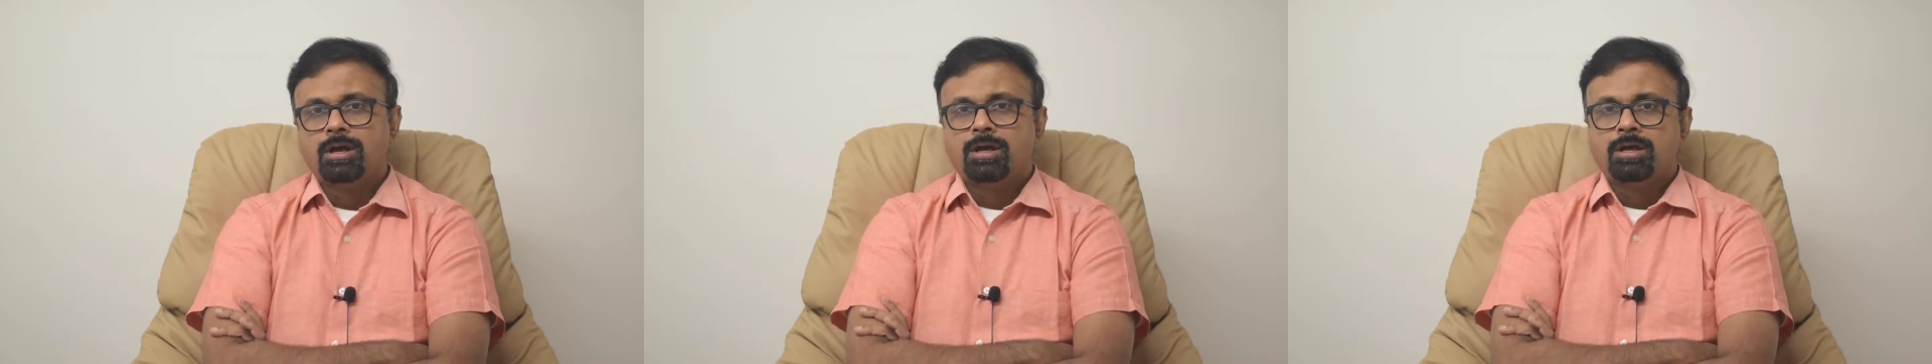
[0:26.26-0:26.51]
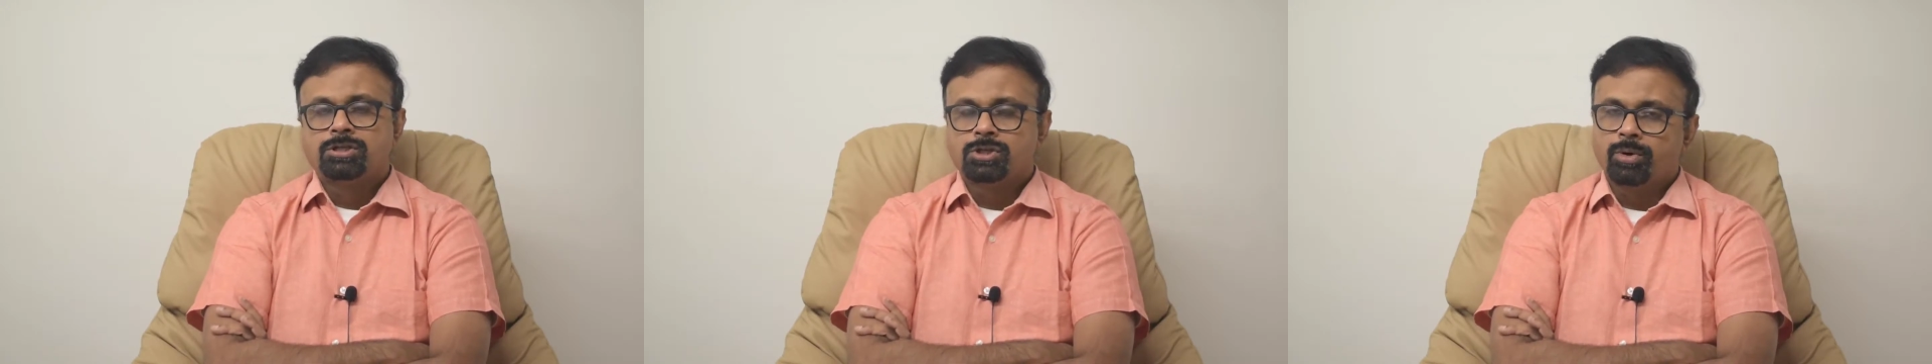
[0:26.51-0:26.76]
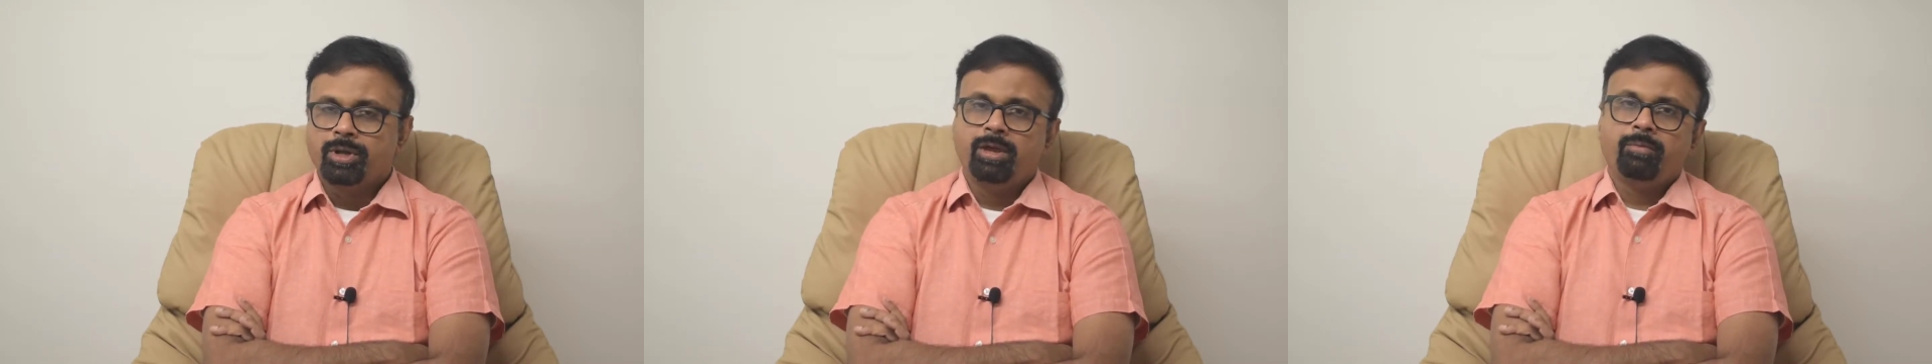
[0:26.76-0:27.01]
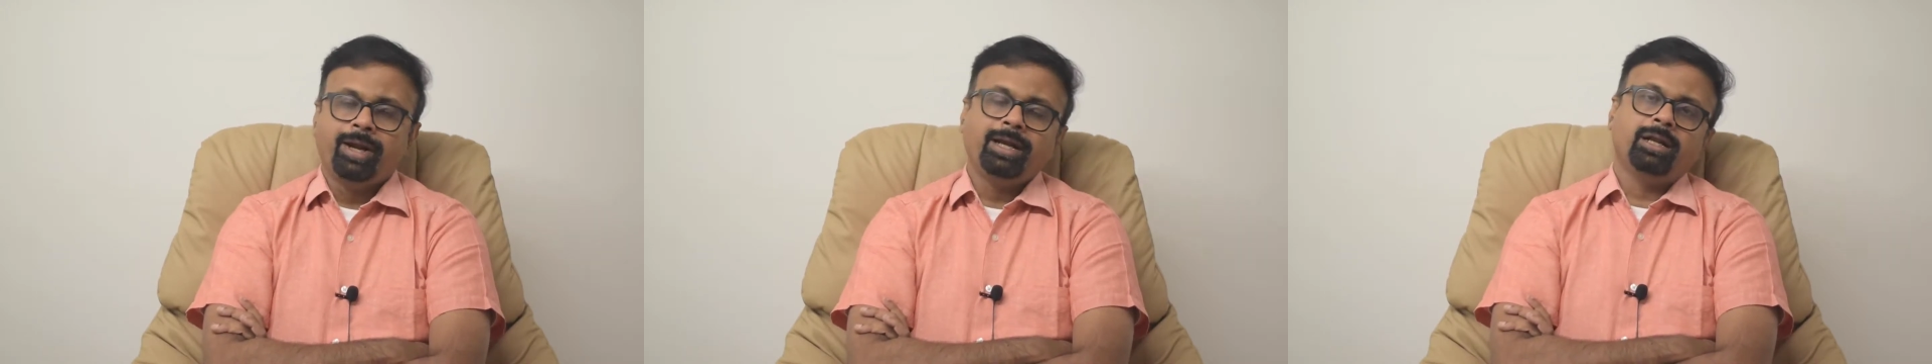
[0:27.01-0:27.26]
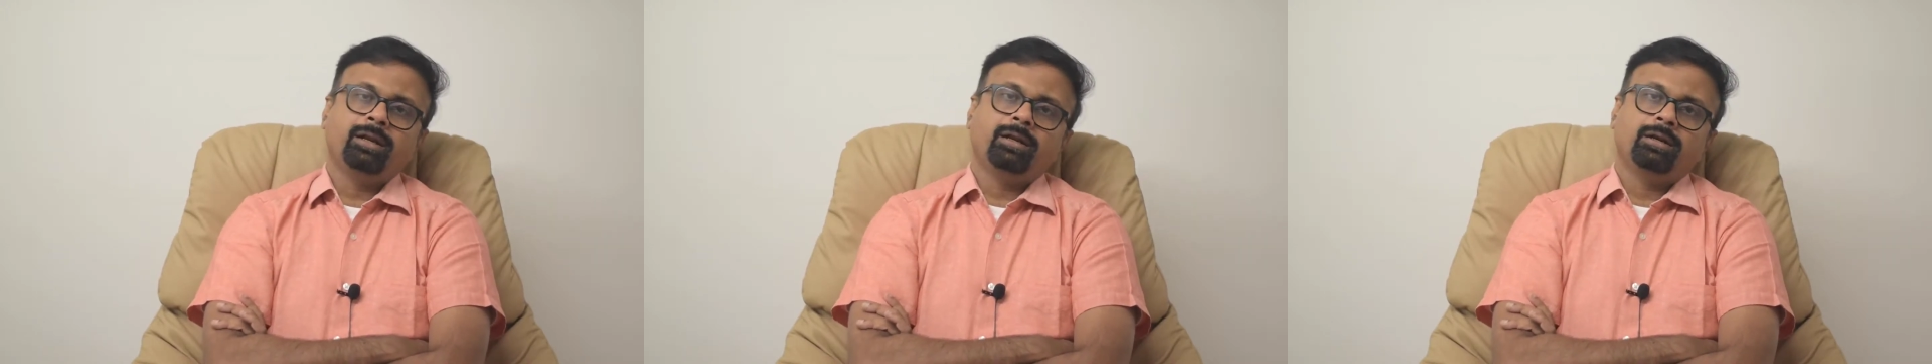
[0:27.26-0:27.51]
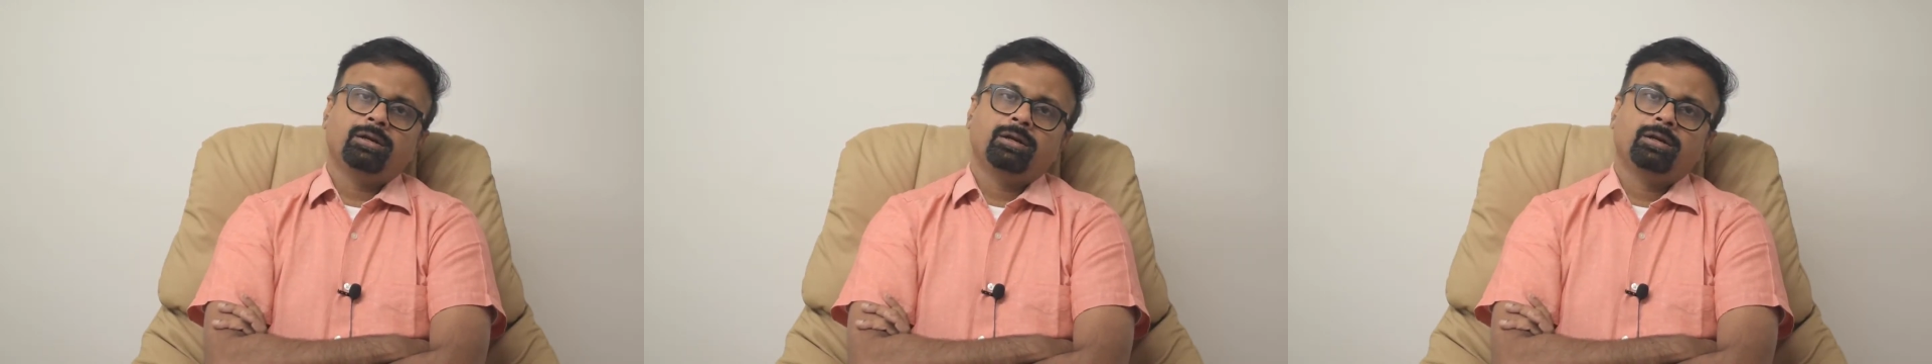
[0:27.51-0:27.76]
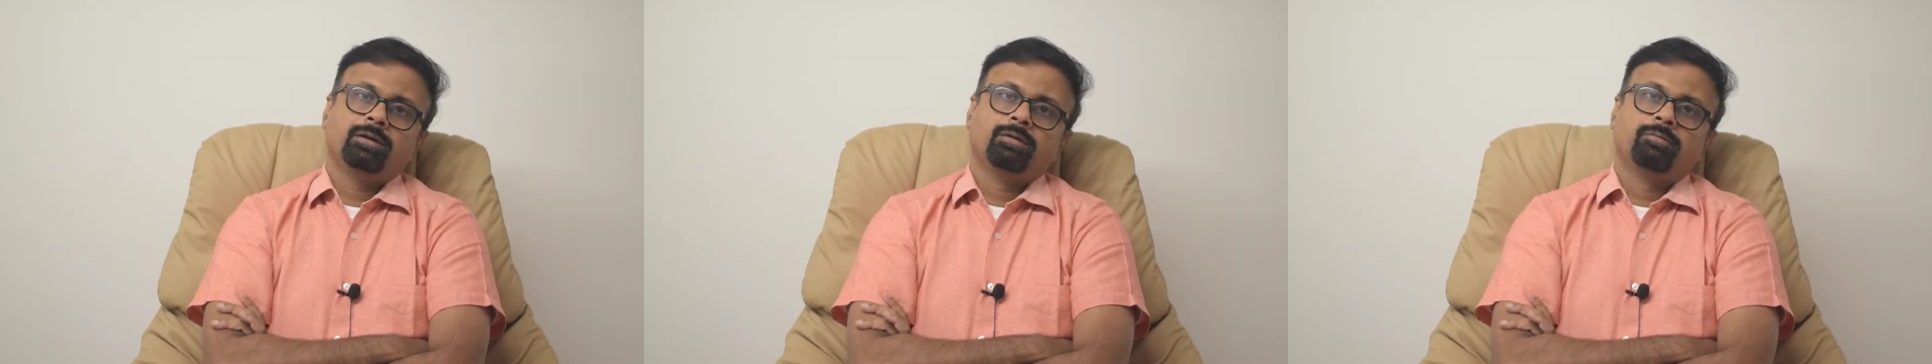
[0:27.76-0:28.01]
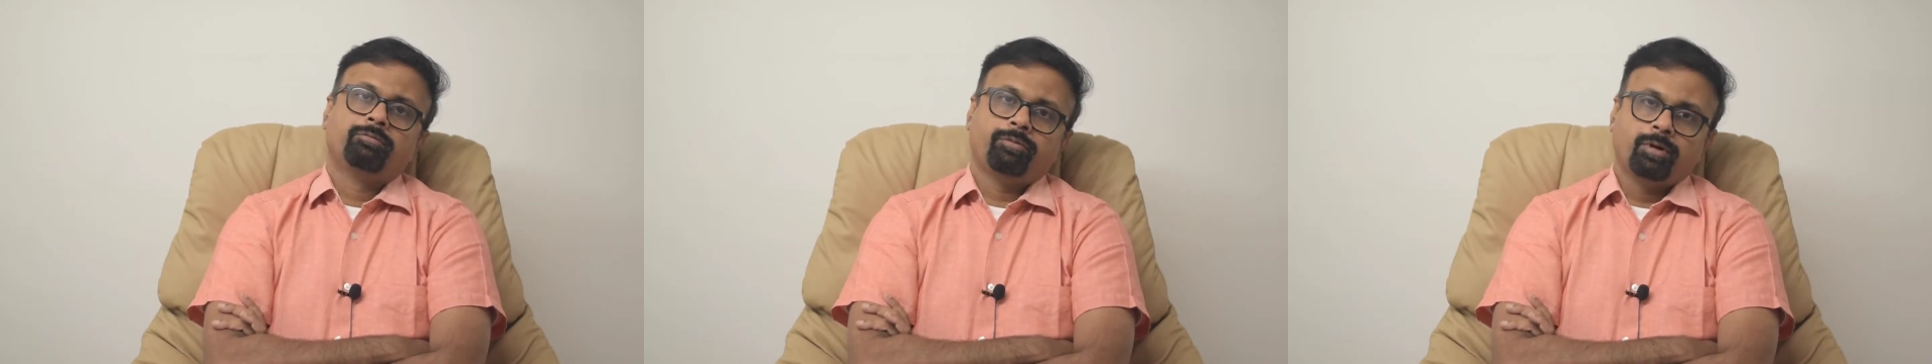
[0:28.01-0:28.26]
So he went in
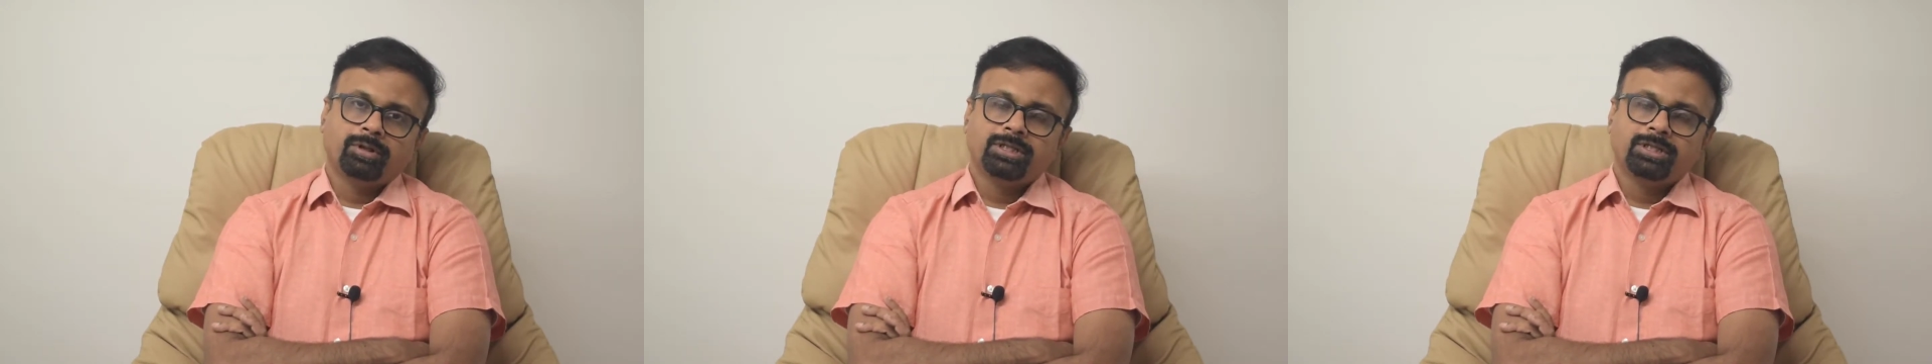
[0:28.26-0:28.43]
for